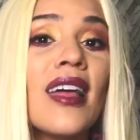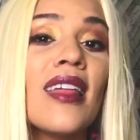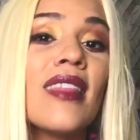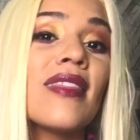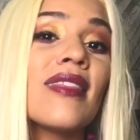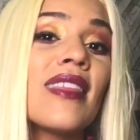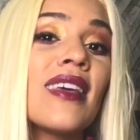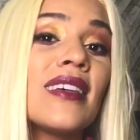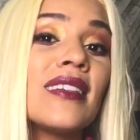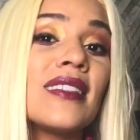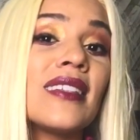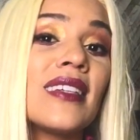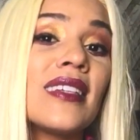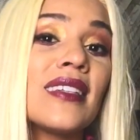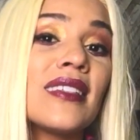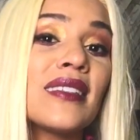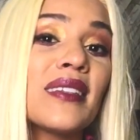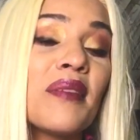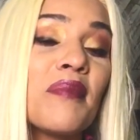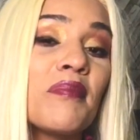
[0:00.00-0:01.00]
This
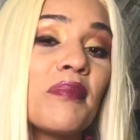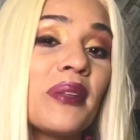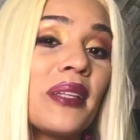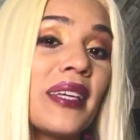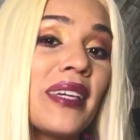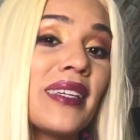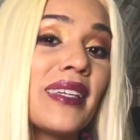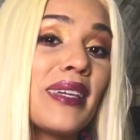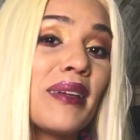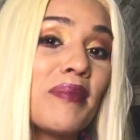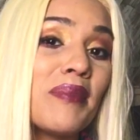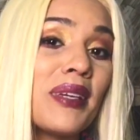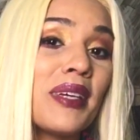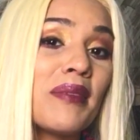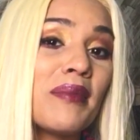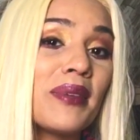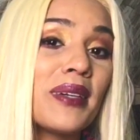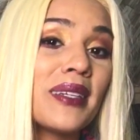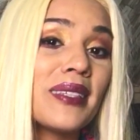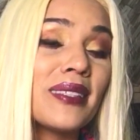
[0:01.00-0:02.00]
is completely me
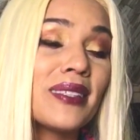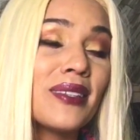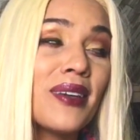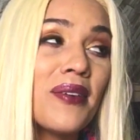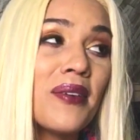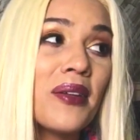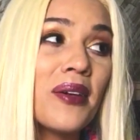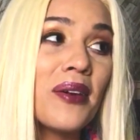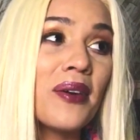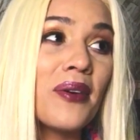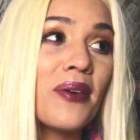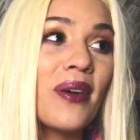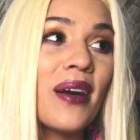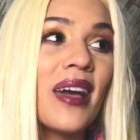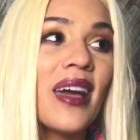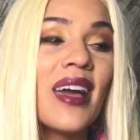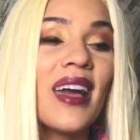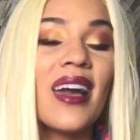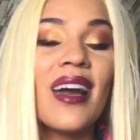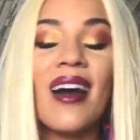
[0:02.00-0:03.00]
being solo
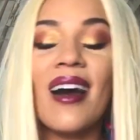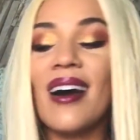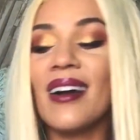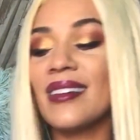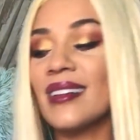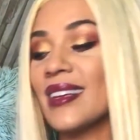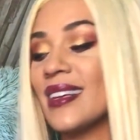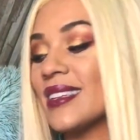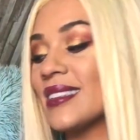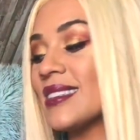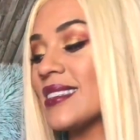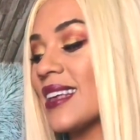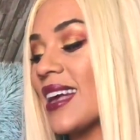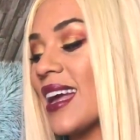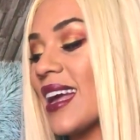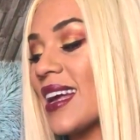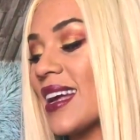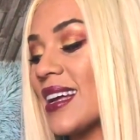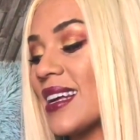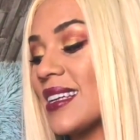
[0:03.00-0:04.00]
on this,
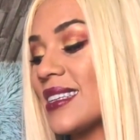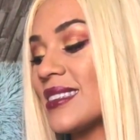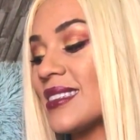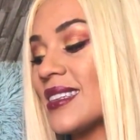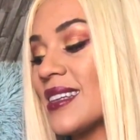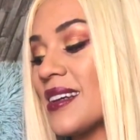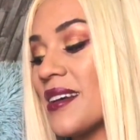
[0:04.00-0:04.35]
and